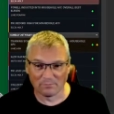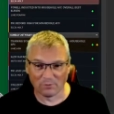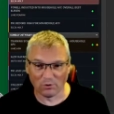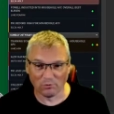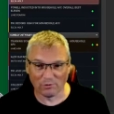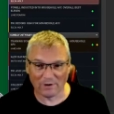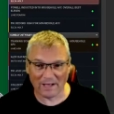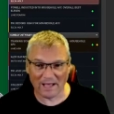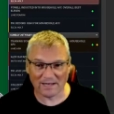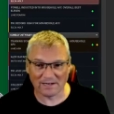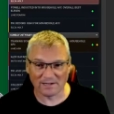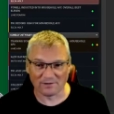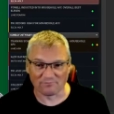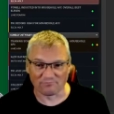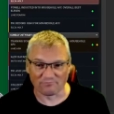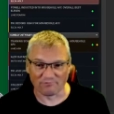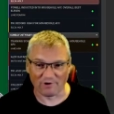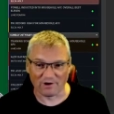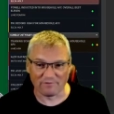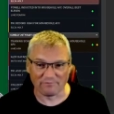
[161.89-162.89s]
Paul
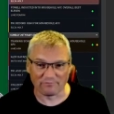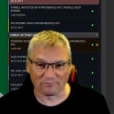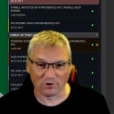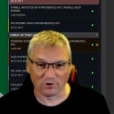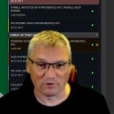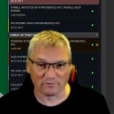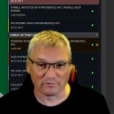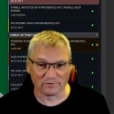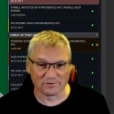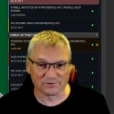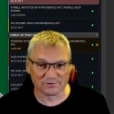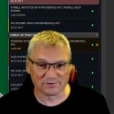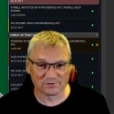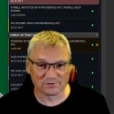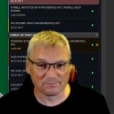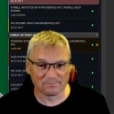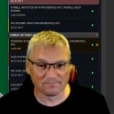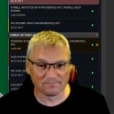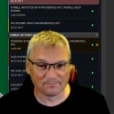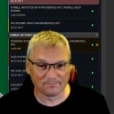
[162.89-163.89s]
Allen, Raith
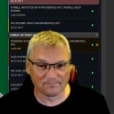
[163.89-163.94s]
Rovers.